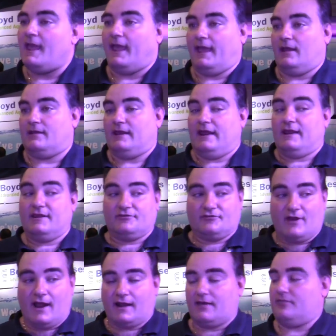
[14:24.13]
It is
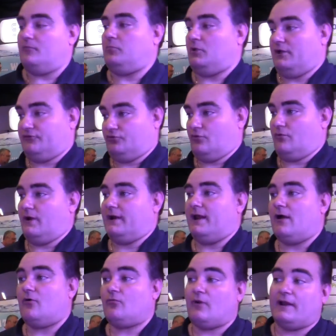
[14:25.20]
not on the Play Store right
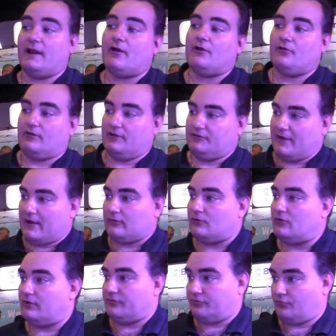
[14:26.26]
now. Right now, you can
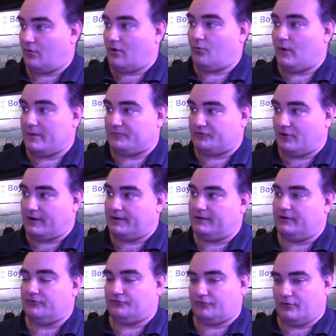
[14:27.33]
download it through our website.
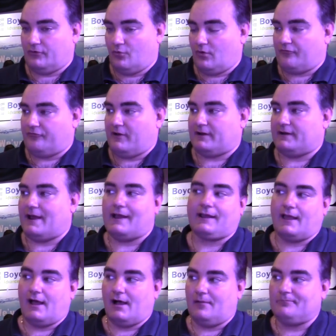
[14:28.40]
You just go to
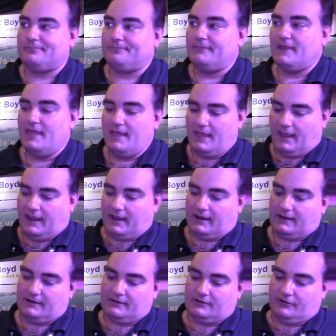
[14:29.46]
orphek.com,
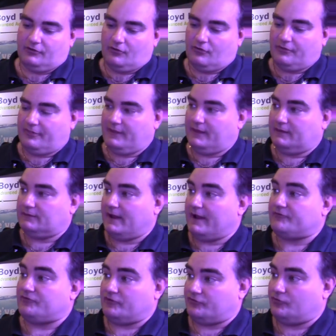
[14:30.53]
and you go to the
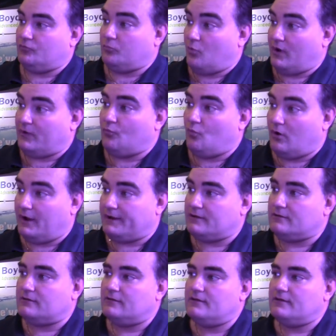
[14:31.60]
Atlantik 2.1